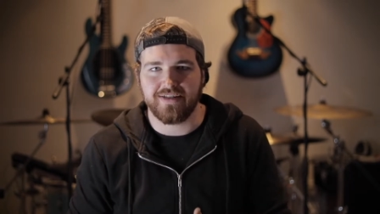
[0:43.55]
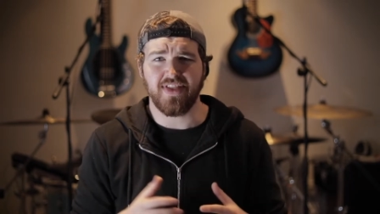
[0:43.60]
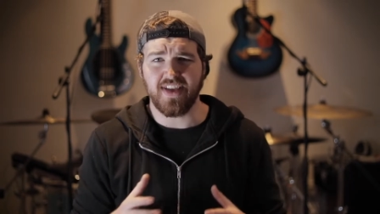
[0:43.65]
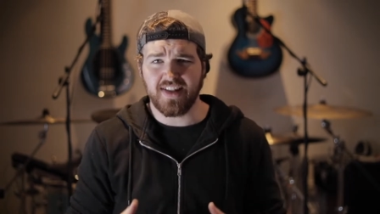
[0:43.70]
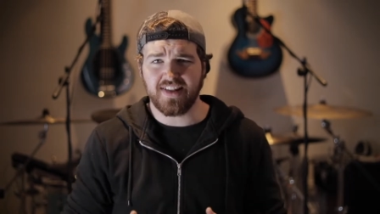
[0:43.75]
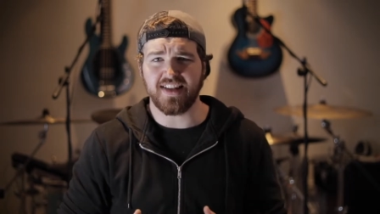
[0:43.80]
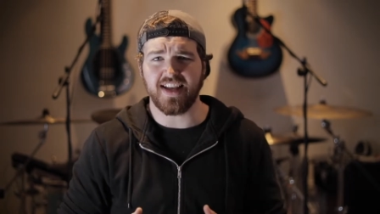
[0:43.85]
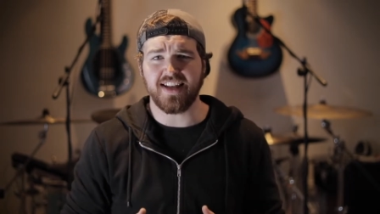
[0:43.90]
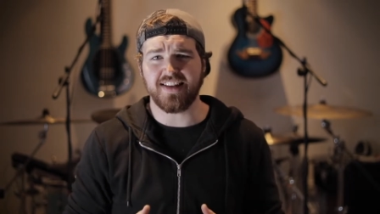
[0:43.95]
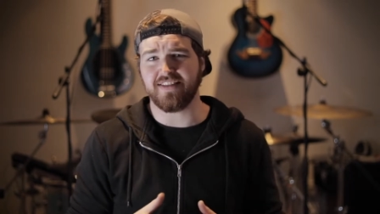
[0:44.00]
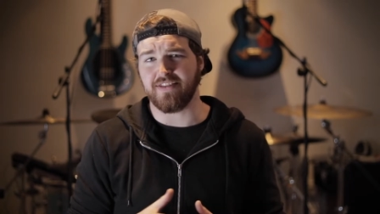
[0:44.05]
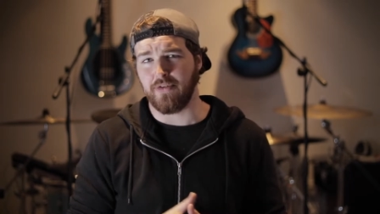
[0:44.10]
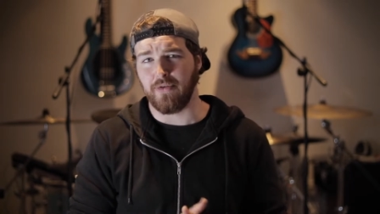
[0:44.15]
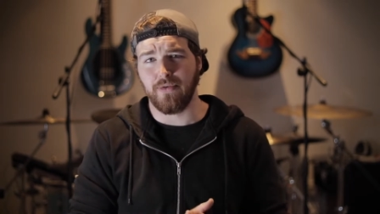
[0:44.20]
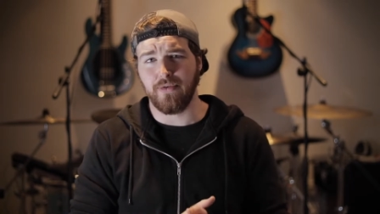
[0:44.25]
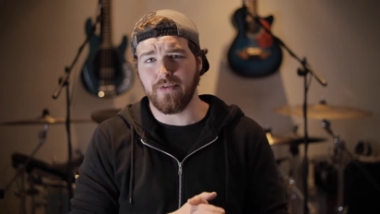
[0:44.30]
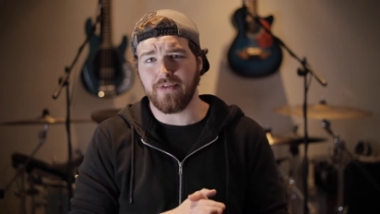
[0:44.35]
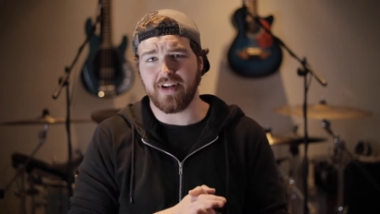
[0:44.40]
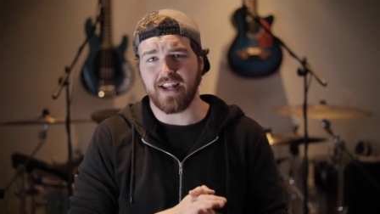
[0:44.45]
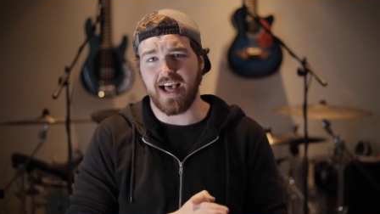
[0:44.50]
This is
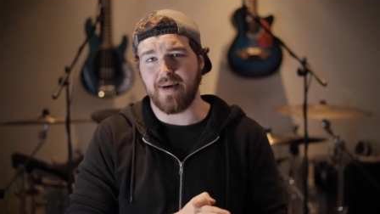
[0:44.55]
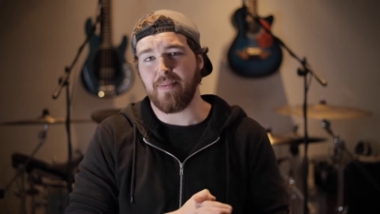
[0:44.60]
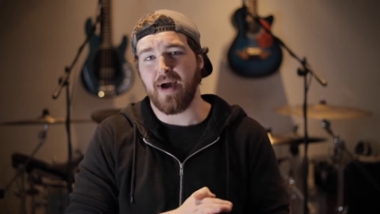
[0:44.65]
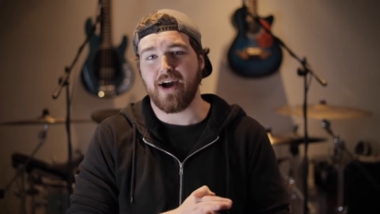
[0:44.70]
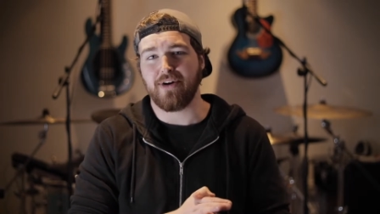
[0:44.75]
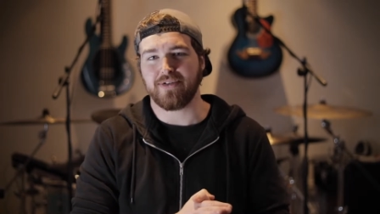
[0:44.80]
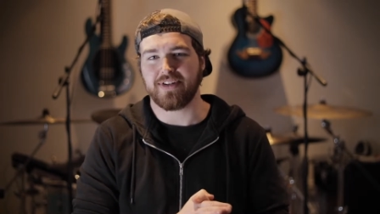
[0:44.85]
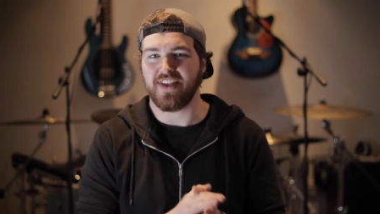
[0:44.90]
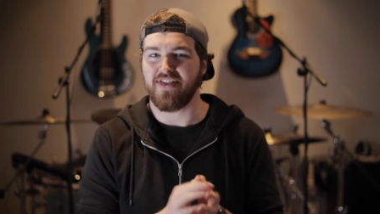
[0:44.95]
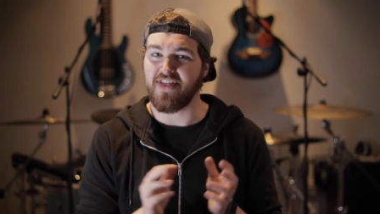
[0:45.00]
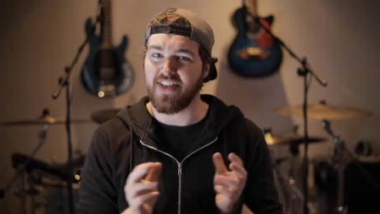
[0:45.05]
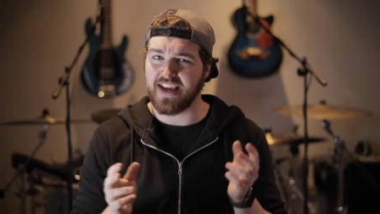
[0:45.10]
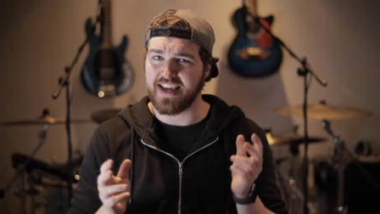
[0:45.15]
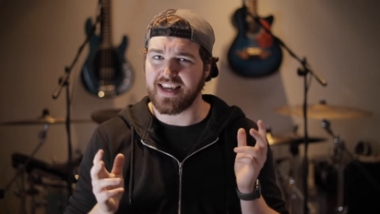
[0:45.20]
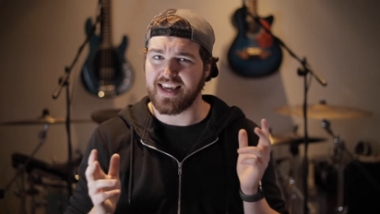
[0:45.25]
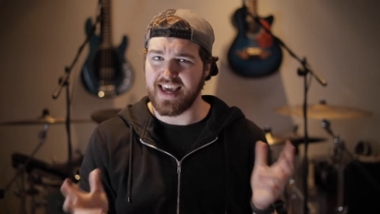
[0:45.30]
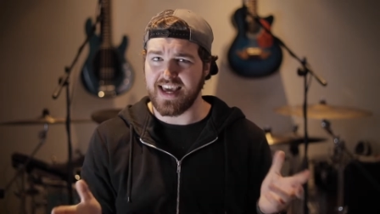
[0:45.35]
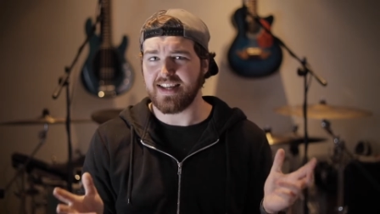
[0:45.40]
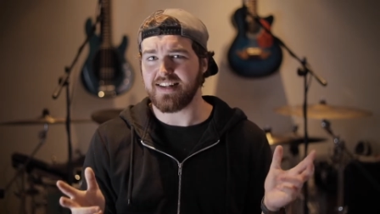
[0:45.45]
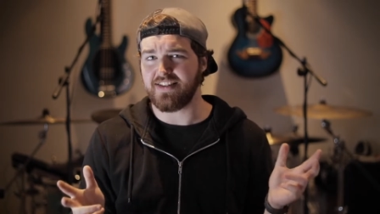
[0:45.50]
all about the
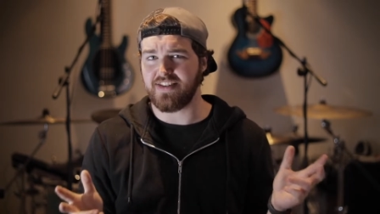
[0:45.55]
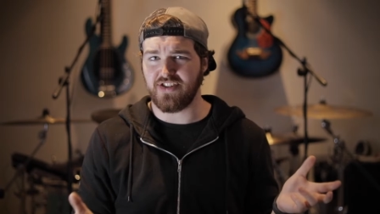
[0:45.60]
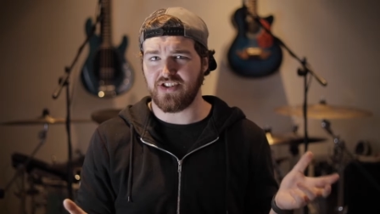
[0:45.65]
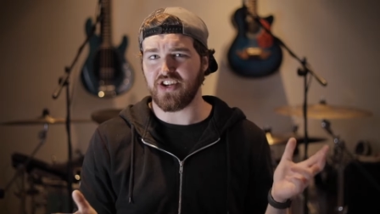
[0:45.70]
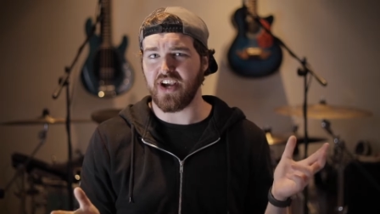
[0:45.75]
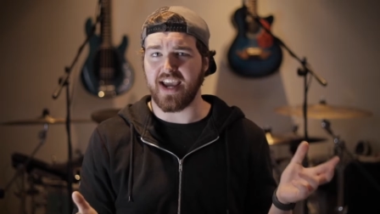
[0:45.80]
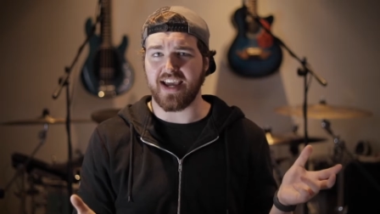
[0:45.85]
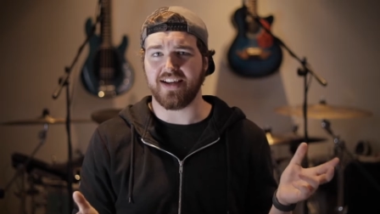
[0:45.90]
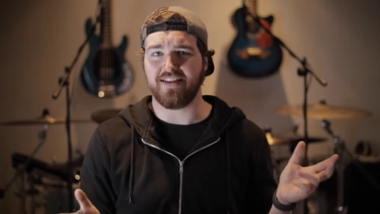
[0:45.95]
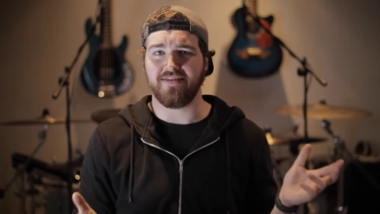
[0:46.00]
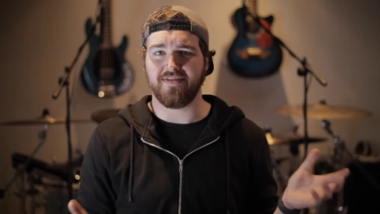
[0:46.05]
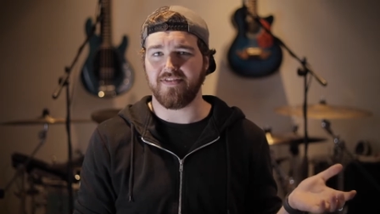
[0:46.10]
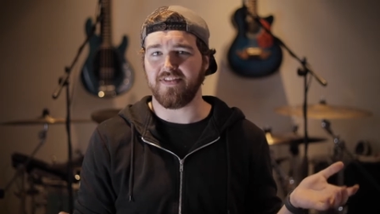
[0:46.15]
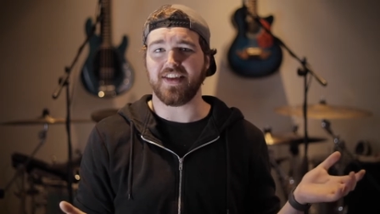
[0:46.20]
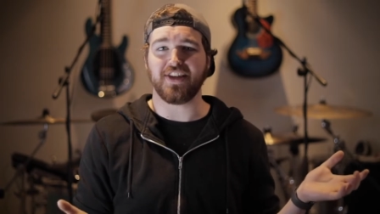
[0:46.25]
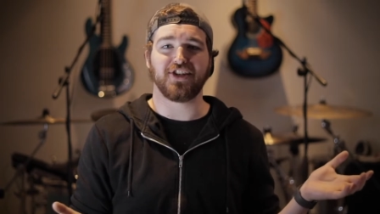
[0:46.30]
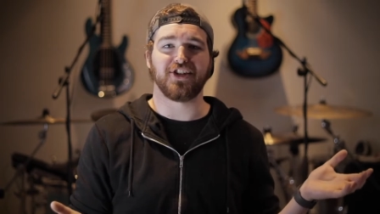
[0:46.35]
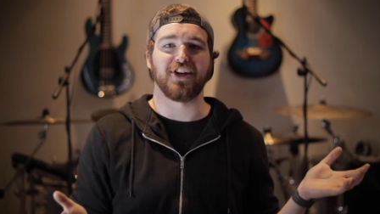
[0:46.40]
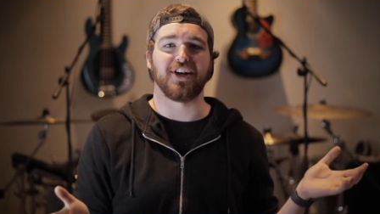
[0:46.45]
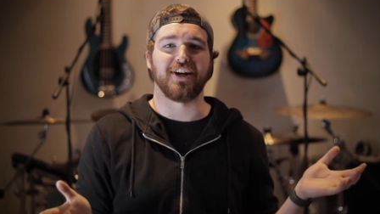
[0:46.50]
kit chain
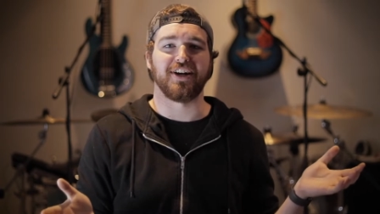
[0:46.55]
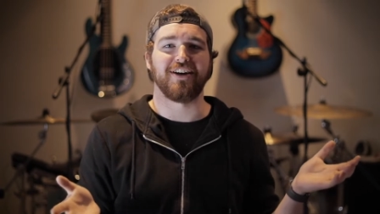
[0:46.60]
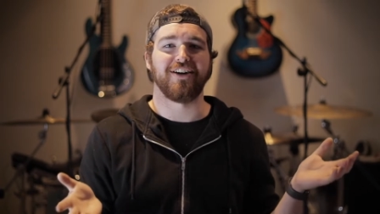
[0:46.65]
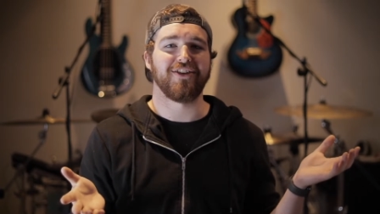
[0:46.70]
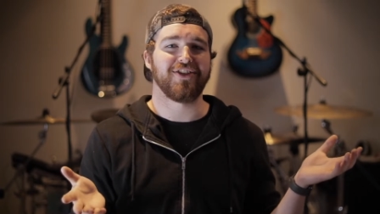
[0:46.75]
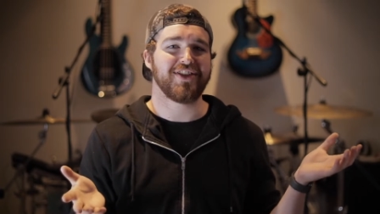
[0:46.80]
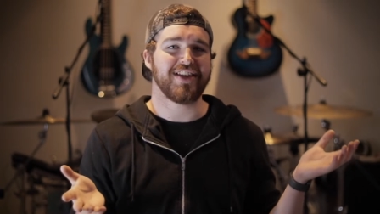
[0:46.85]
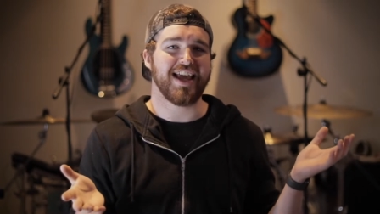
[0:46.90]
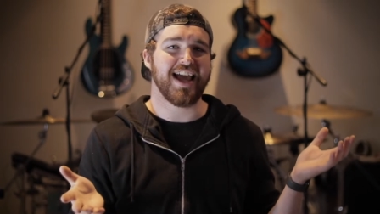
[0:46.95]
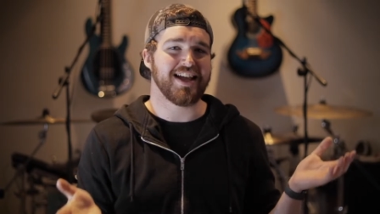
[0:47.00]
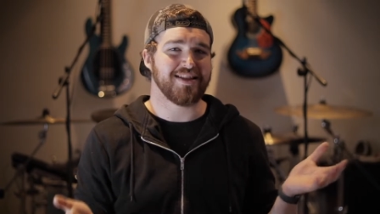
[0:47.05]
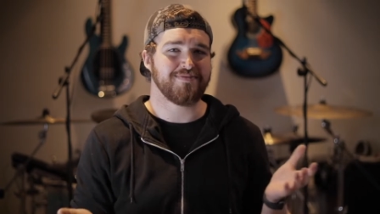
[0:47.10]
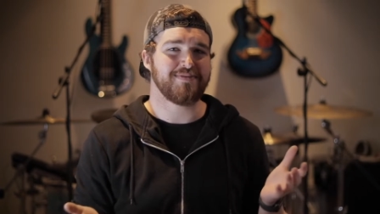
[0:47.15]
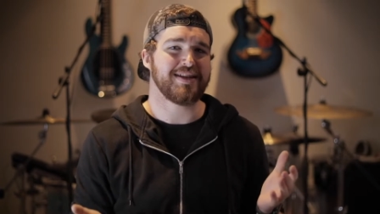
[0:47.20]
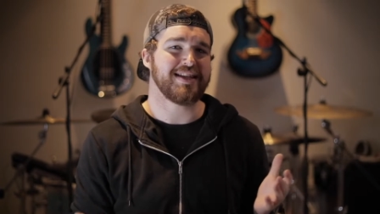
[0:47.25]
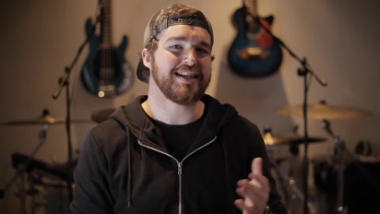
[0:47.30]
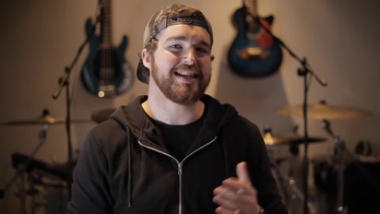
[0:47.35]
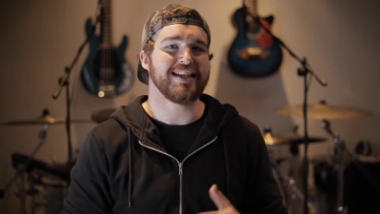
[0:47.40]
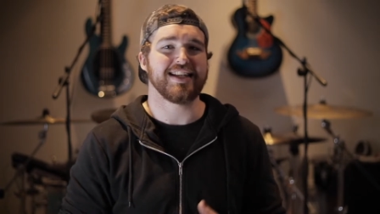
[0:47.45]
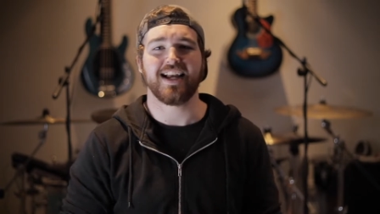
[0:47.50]
feature on the S
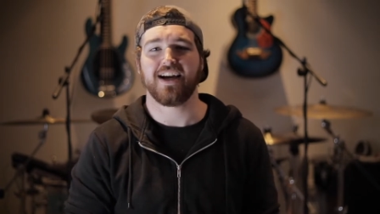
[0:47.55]
P D.